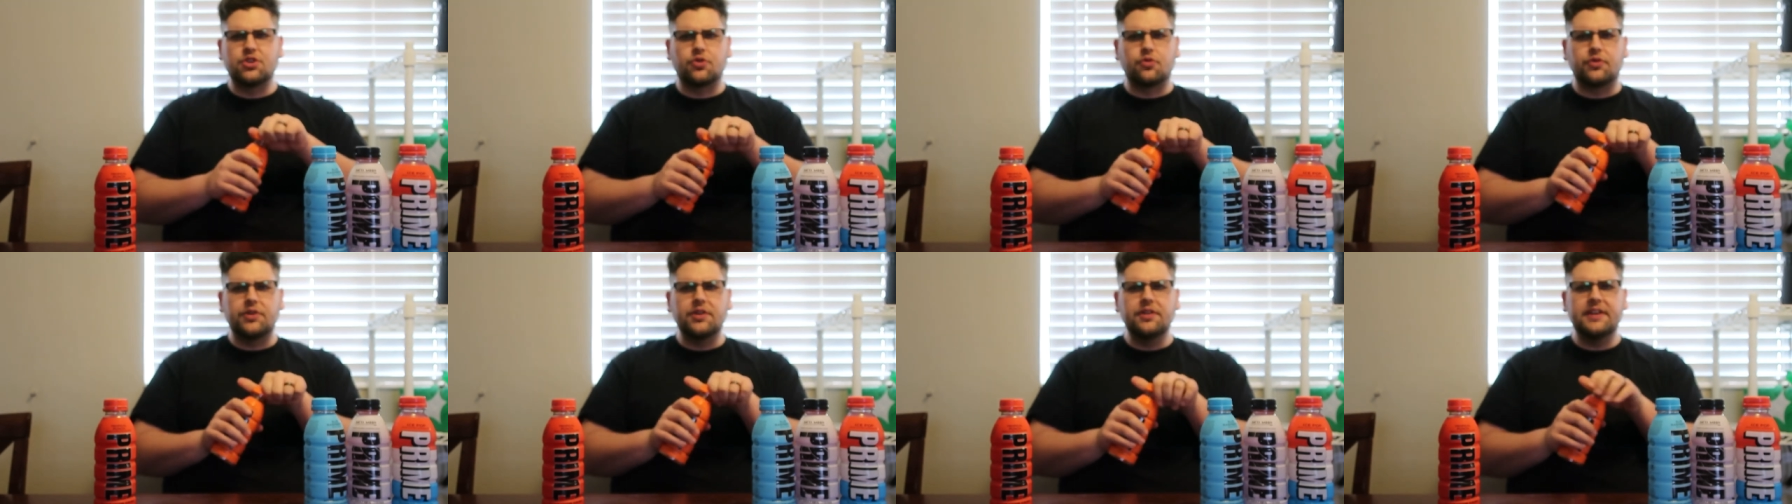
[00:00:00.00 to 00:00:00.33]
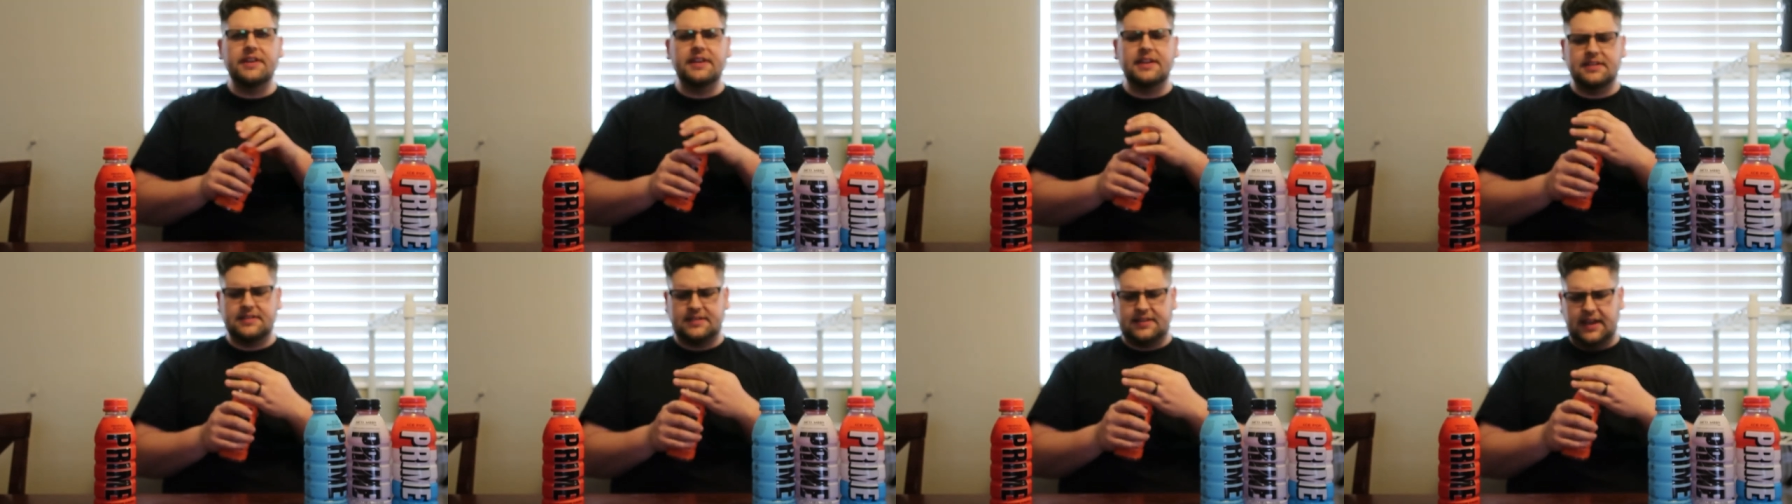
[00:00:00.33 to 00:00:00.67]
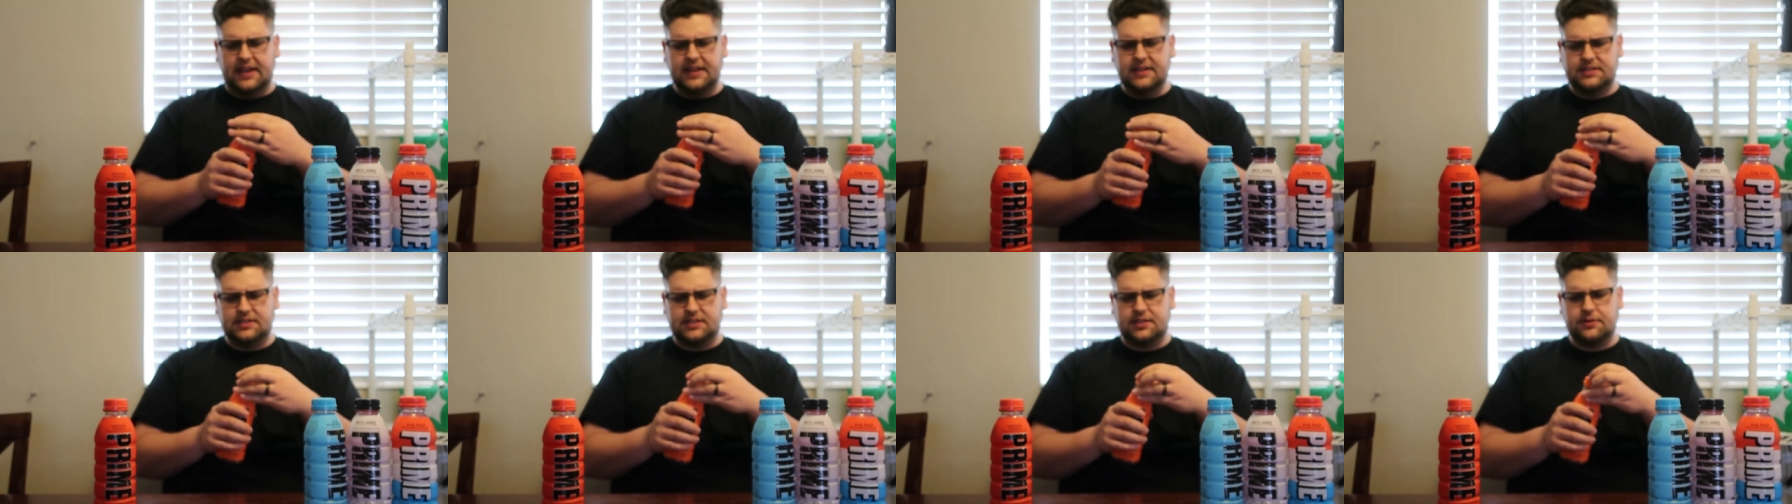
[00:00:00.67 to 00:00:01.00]
a really good
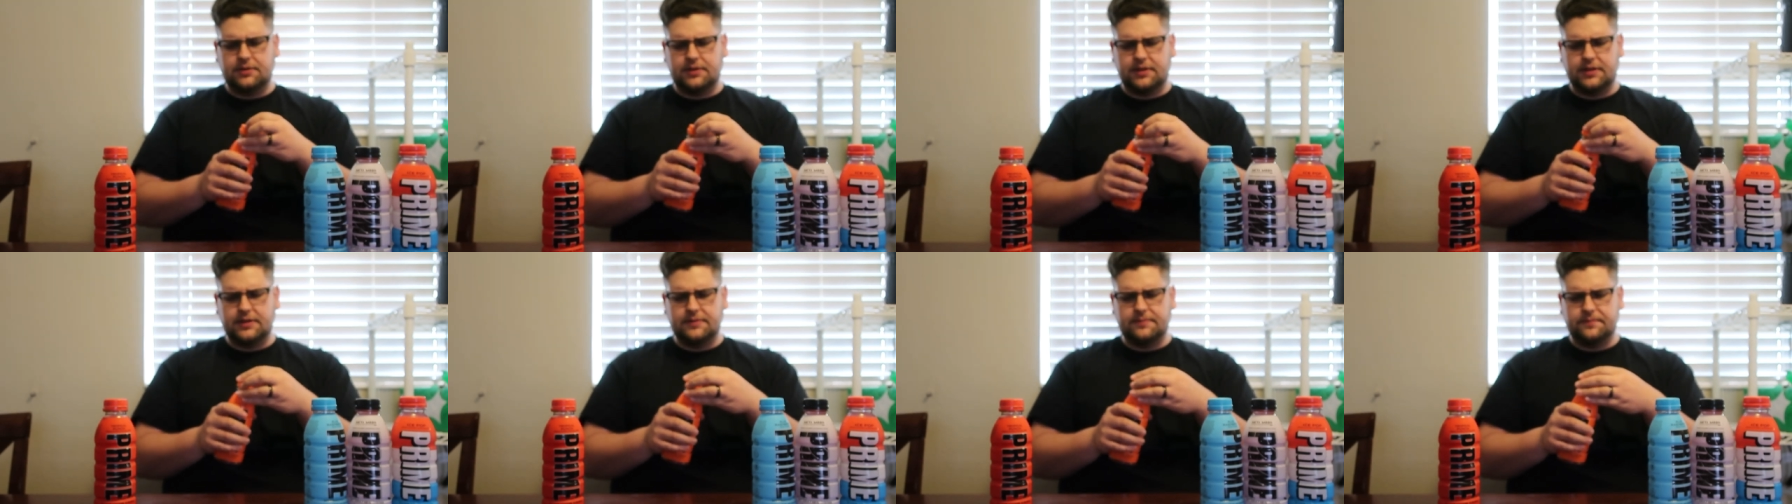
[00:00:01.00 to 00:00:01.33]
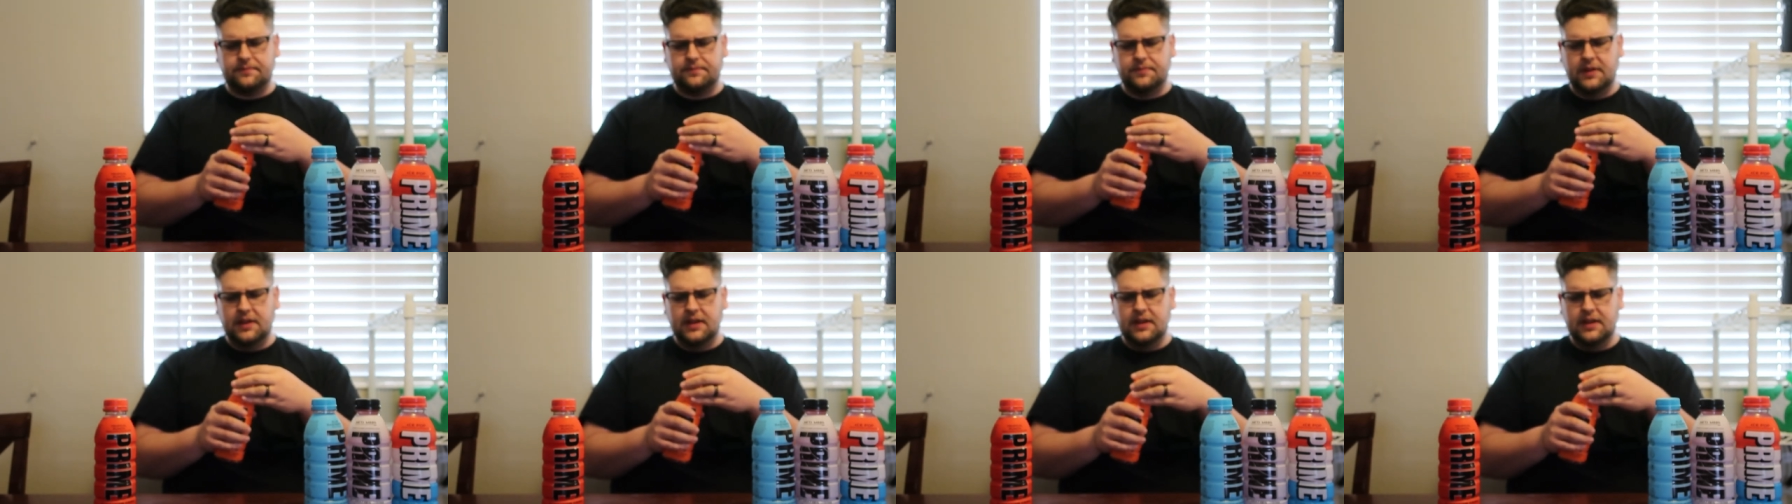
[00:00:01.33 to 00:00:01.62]
taste to it.